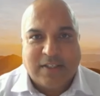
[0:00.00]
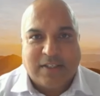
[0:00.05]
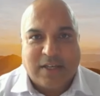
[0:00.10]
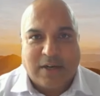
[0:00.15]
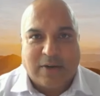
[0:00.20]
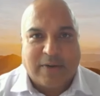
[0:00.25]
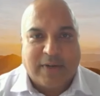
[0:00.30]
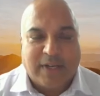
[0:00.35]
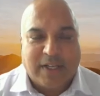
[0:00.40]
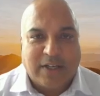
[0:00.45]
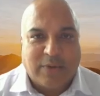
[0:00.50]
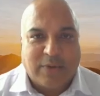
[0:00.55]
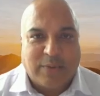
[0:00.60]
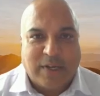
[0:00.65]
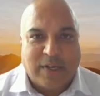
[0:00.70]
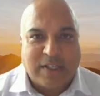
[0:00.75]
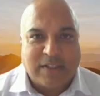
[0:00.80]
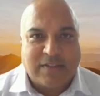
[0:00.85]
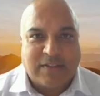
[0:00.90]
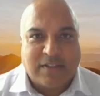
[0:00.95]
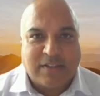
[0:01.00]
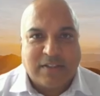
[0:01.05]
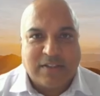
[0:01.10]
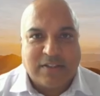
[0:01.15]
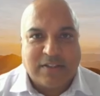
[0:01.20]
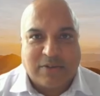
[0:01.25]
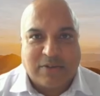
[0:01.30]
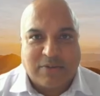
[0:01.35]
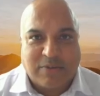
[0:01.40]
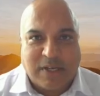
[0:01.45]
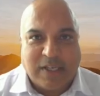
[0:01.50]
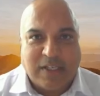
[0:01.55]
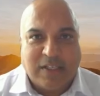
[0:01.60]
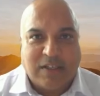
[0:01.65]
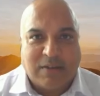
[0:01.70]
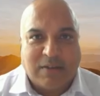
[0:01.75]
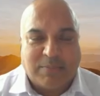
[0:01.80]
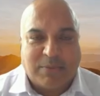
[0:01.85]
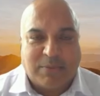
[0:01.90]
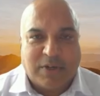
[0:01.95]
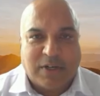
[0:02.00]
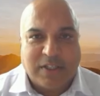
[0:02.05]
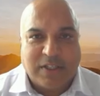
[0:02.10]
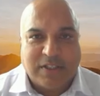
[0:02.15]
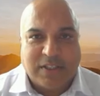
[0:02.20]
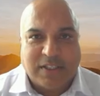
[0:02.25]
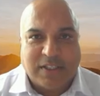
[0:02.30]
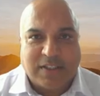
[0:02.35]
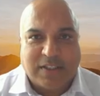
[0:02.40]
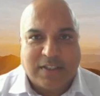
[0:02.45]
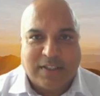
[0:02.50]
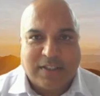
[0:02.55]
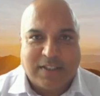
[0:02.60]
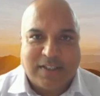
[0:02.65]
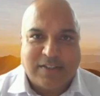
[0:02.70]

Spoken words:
Galganda West is a great little project.